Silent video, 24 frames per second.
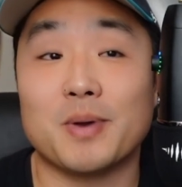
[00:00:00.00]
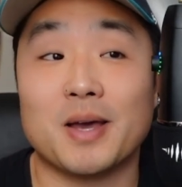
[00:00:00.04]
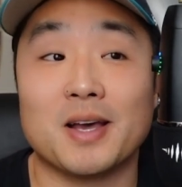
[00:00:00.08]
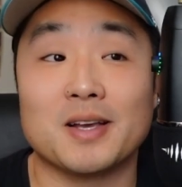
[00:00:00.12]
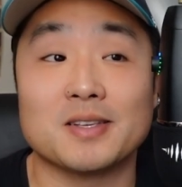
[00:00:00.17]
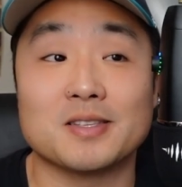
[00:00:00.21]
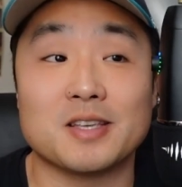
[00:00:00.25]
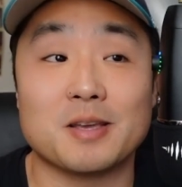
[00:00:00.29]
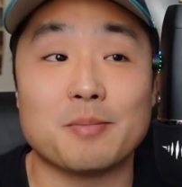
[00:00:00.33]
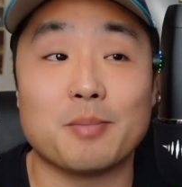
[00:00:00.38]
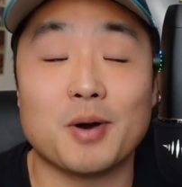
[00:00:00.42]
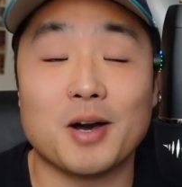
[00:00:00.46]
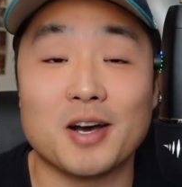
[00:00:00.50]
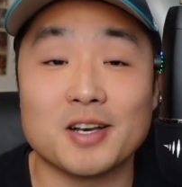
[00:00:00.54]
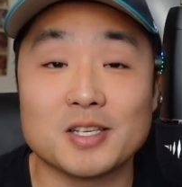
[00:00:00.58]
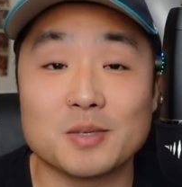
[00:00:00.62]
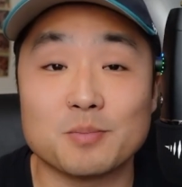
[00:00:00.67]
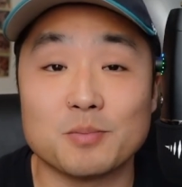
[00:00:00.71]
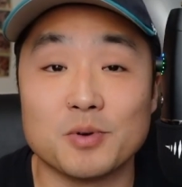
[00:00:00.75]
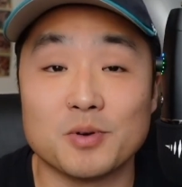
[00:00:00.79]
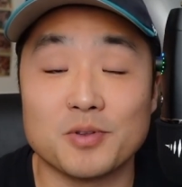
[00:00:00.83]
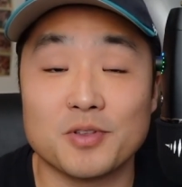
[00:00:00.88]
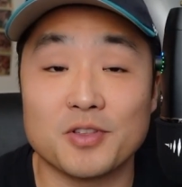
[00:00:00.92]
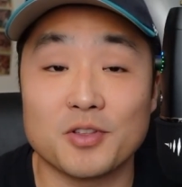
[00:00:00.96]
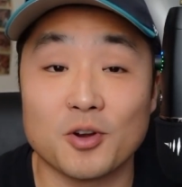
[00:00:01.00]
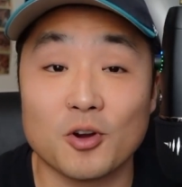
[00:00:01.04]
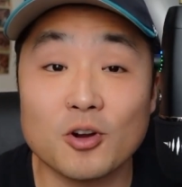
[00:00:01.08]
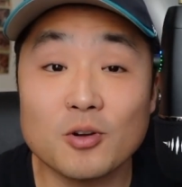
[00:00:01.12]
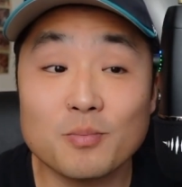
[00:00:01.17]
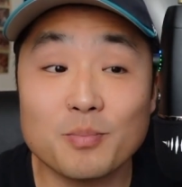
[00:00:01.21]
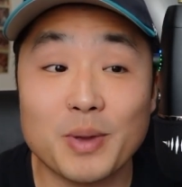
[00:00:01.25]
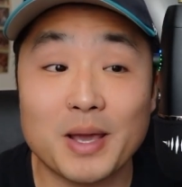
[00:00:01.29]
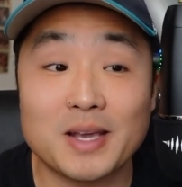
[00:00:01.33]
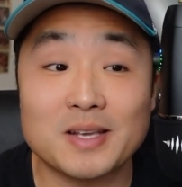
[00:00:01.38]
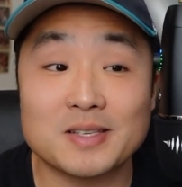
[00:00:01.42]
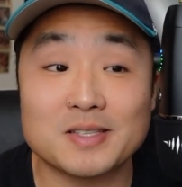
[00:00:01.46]
as a possible
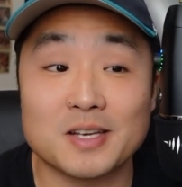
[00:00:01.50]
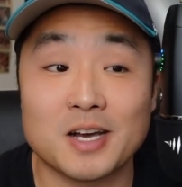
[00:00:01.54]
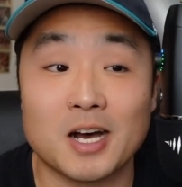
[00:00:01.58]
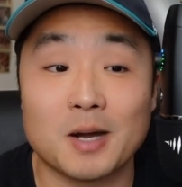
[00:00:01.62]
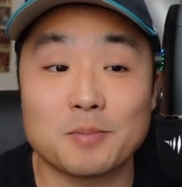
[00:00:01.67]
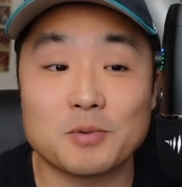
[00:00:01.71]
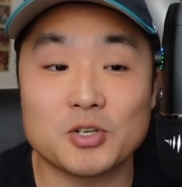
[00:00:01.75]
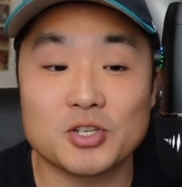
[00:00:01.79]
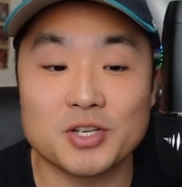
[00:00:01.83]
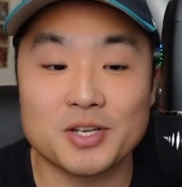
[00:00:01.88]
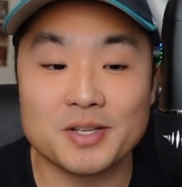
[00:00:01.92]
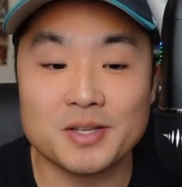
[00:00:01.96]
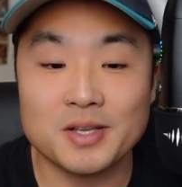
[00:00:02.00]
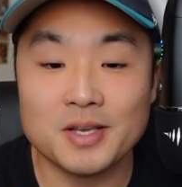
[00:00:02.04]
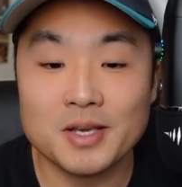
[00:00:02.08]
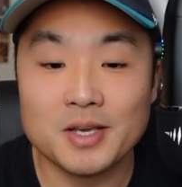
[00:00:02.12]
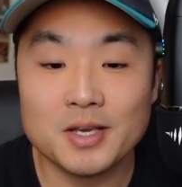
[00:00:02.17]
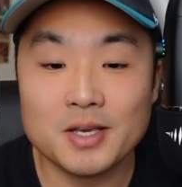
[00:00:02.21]
third base option,